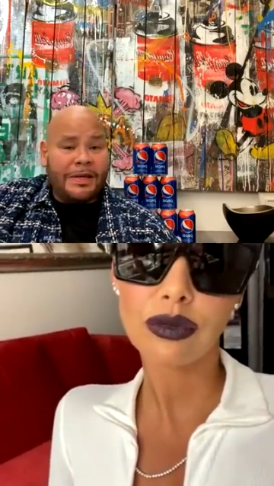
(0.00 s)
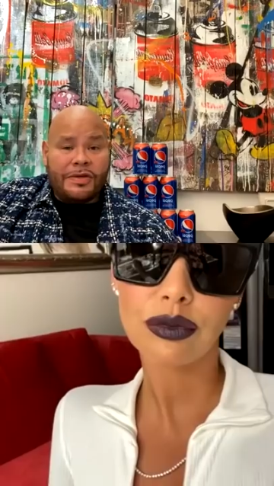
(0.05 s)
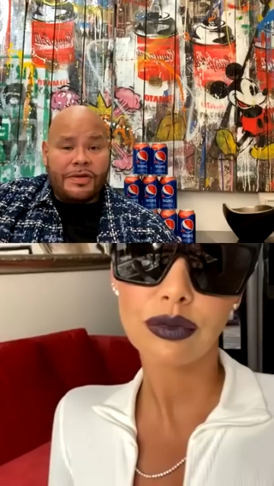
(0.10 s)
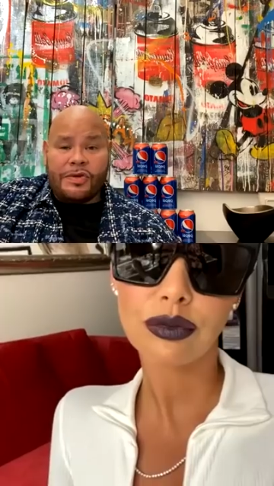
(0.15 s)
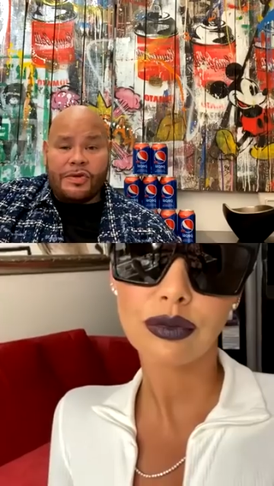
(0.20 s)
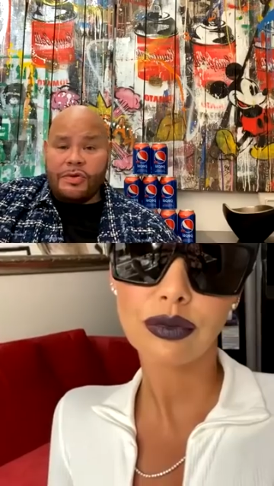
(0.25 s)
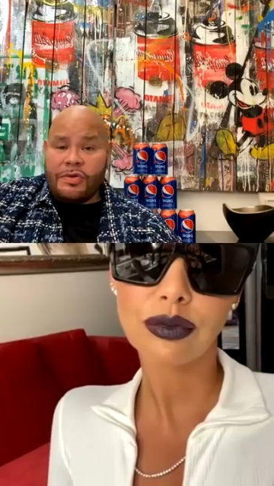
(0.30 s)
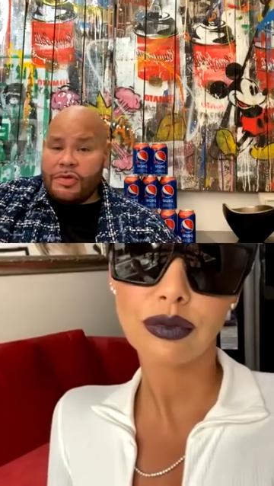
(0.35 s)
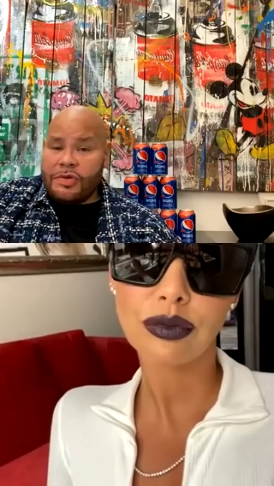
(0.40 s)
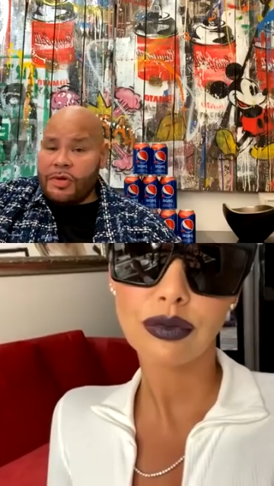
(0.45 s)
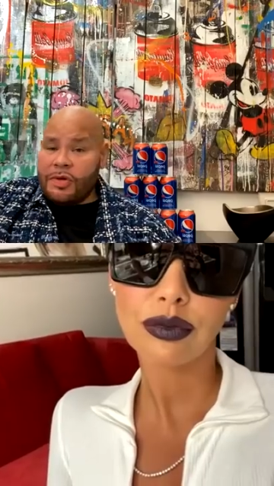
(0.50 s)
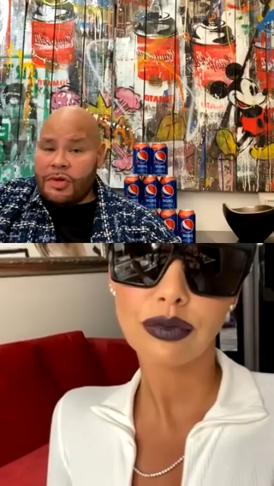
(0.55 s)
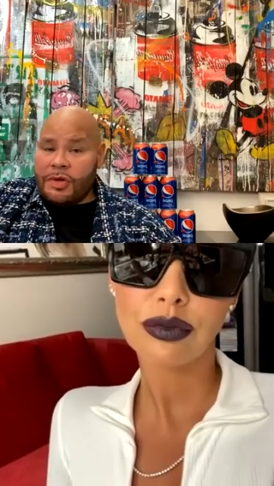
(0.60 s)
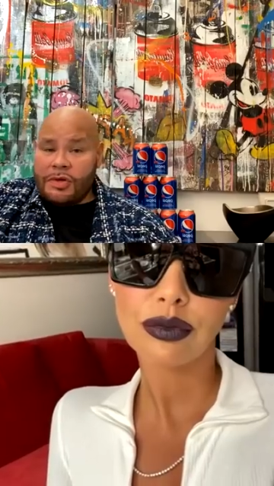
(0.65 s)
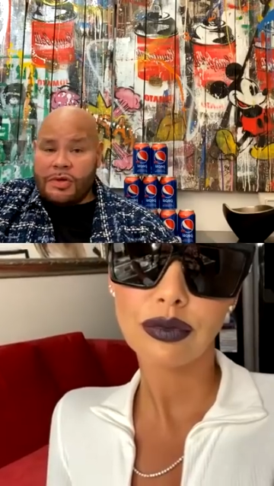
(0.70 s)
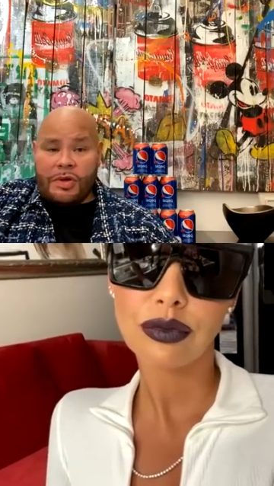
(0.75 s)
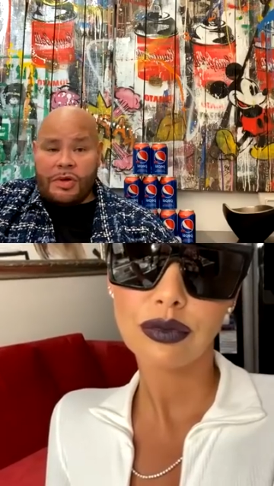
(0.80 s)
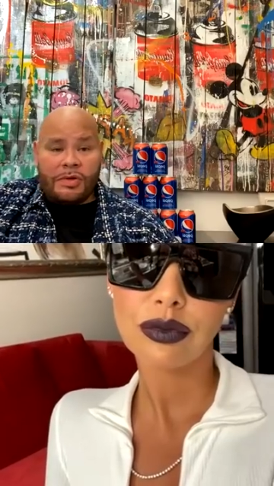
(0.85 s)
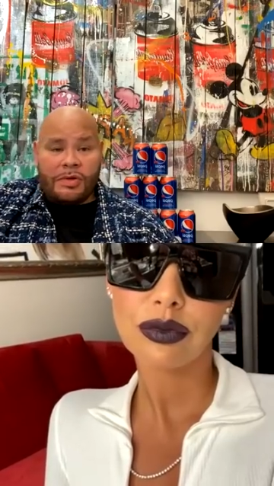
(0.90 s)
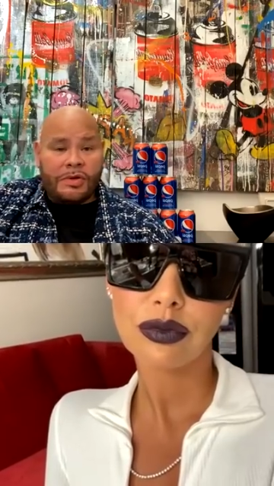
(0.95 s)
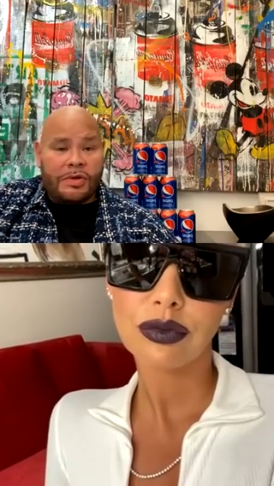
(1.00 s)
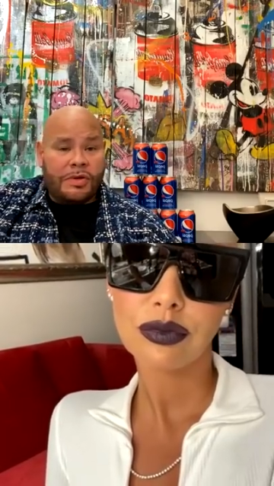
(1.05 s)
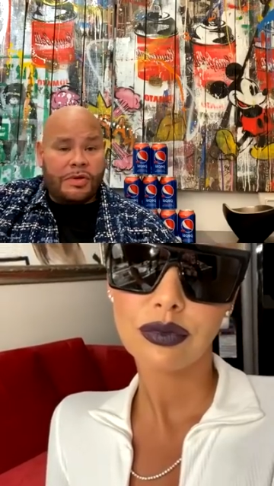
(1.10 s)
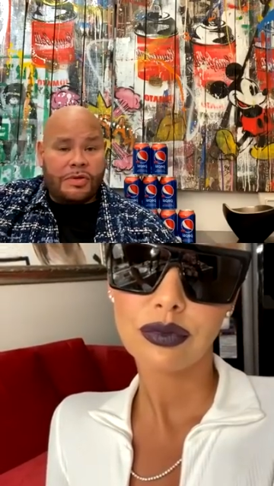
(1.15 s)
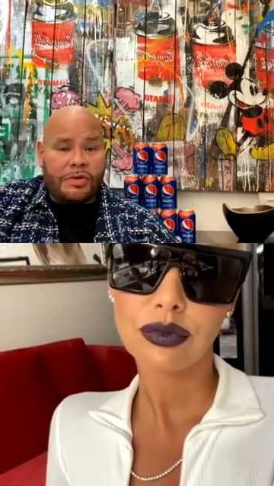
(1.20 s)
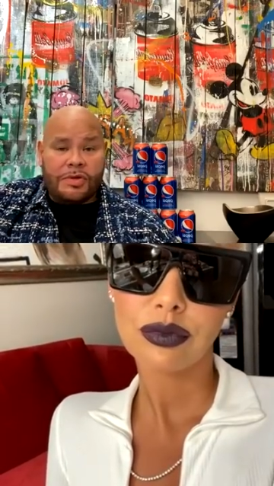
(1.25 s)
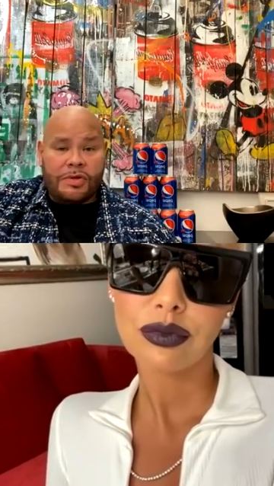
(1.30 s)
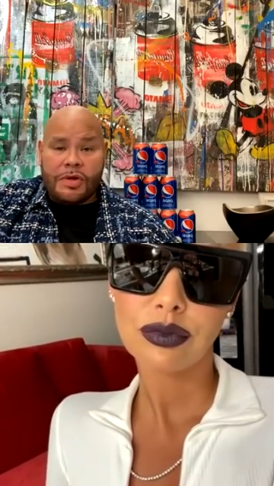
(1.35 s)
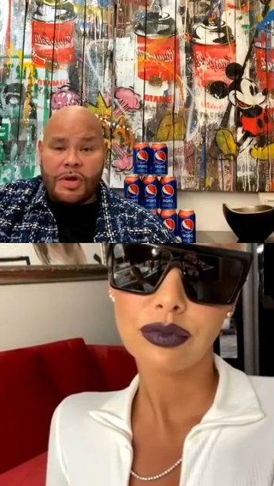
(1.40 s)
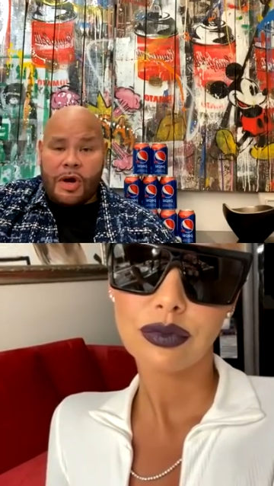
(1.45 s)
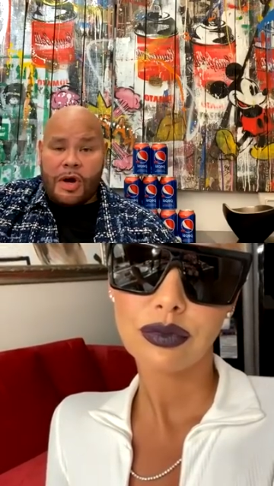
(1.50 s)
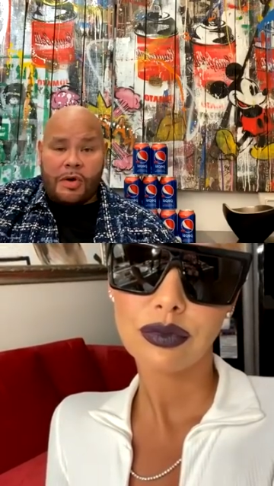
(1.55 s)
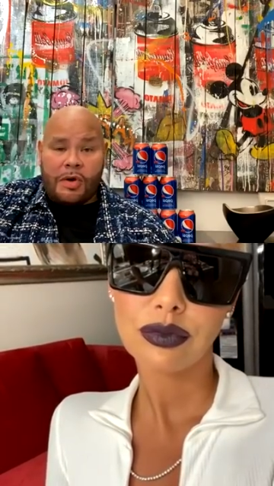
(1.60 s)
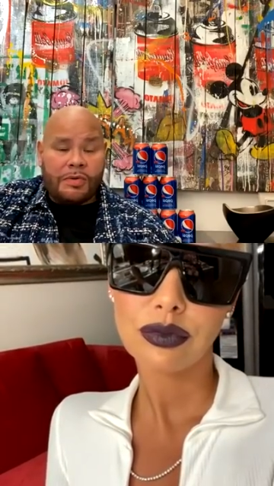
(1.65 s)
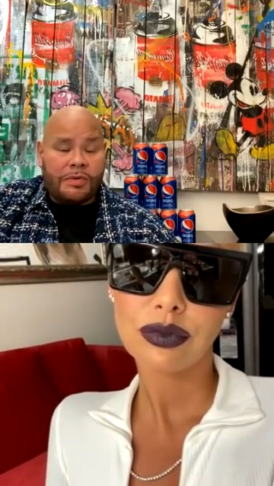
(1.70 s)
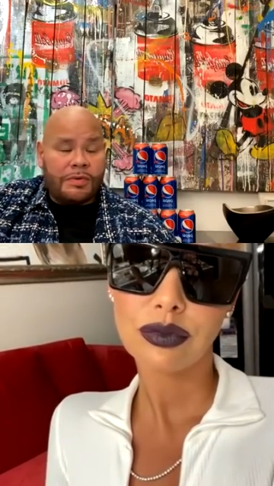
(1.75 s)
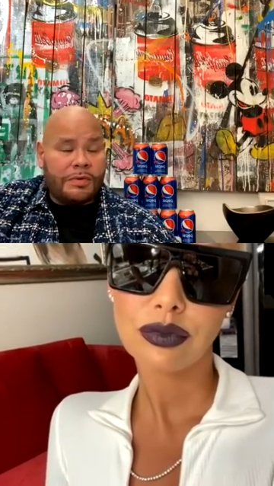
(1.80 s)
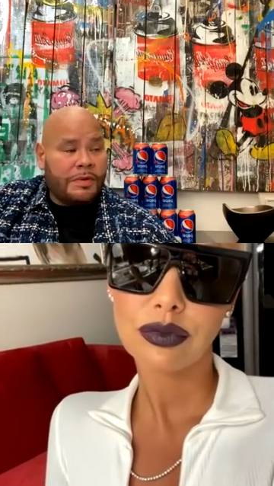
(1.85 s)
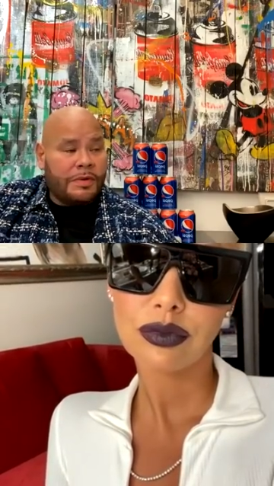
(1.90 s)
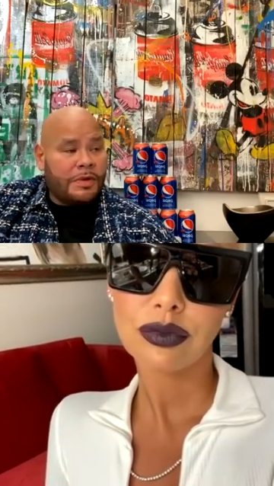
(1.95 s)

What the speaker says: You know,